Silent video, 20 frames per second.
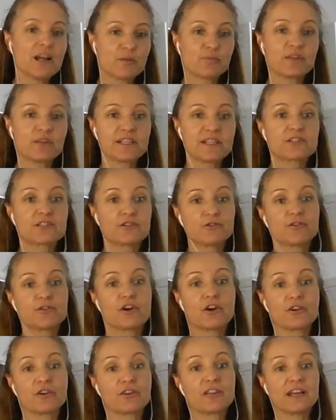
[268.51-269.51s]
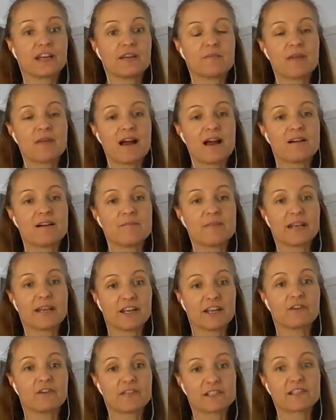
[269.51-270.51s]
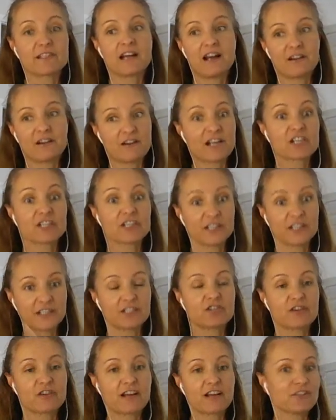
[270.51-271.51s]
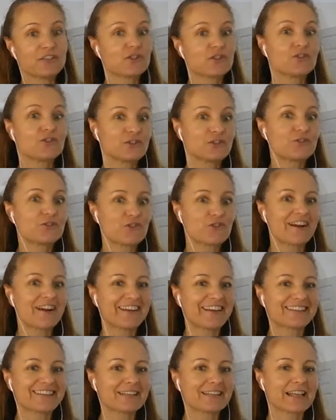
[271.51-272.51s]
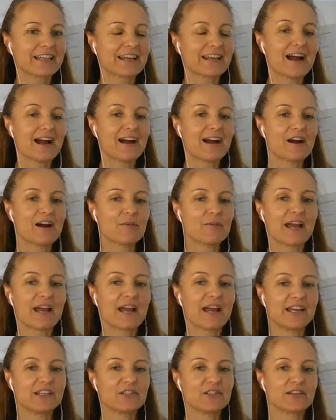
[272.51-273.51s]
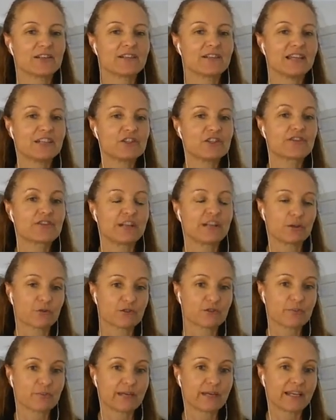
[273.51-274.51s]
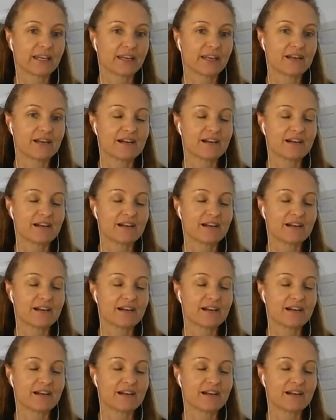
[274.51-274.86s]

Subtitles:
please do know that many of us are actually trained to do dry needling and treat orthopedic